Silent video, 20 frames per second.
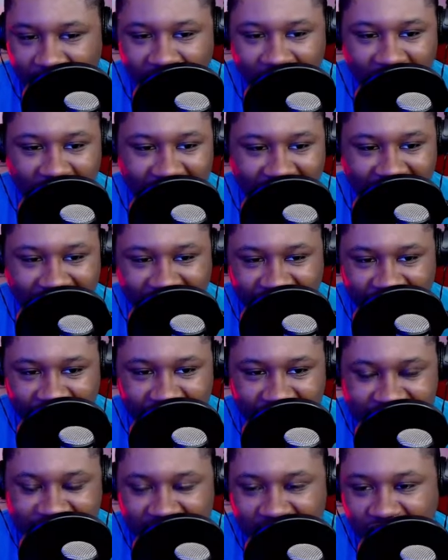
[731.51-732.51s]
I've been
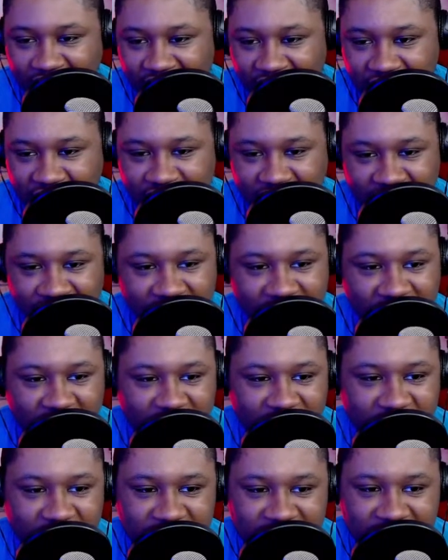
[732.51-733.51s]
focusing on other things.
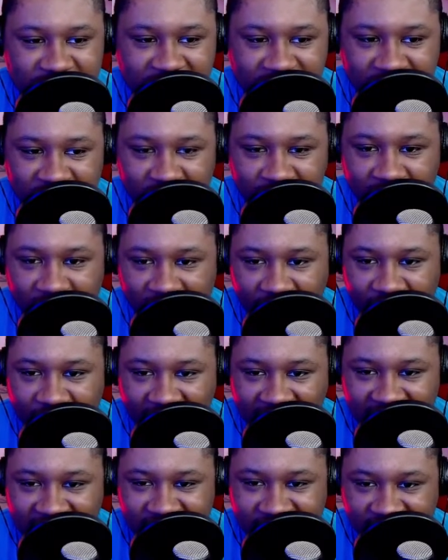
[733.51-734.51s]
She's actually very
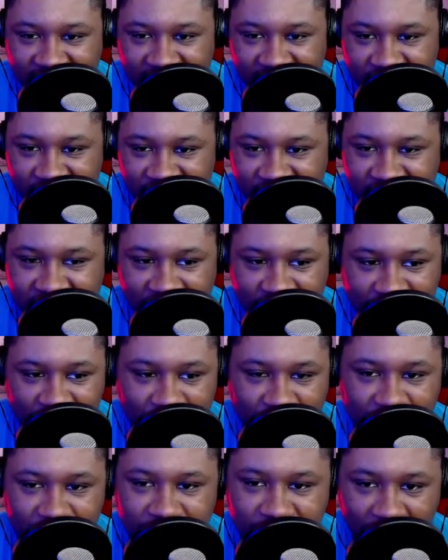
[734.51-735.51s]
fast, and you can tell her
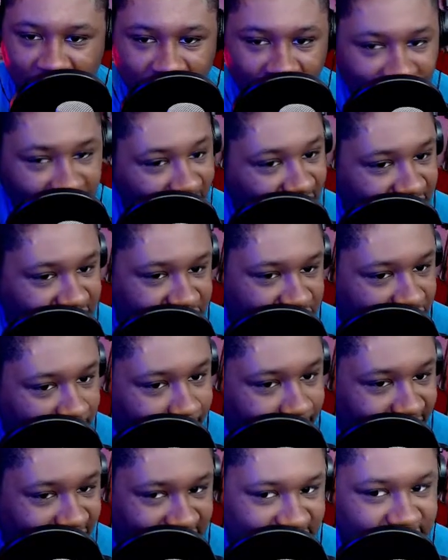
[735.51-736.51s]
runes aren't actually the
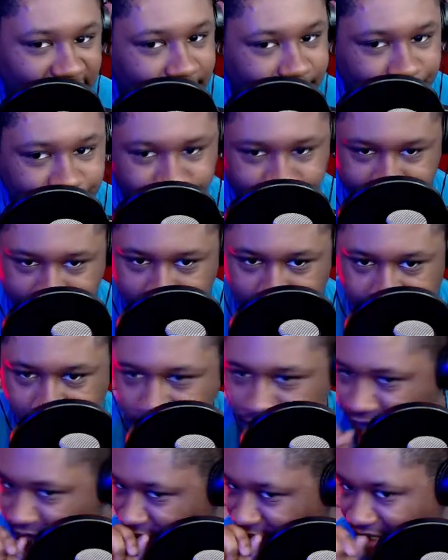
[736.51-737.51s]
best.
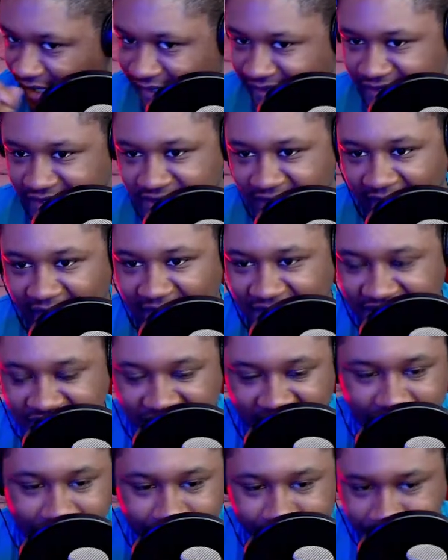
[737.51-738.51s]
I need to
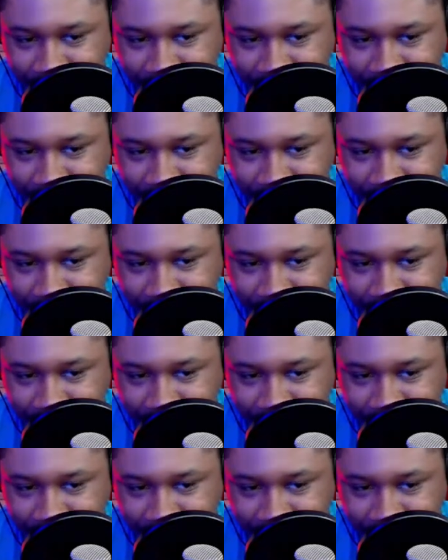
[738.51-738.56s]
actually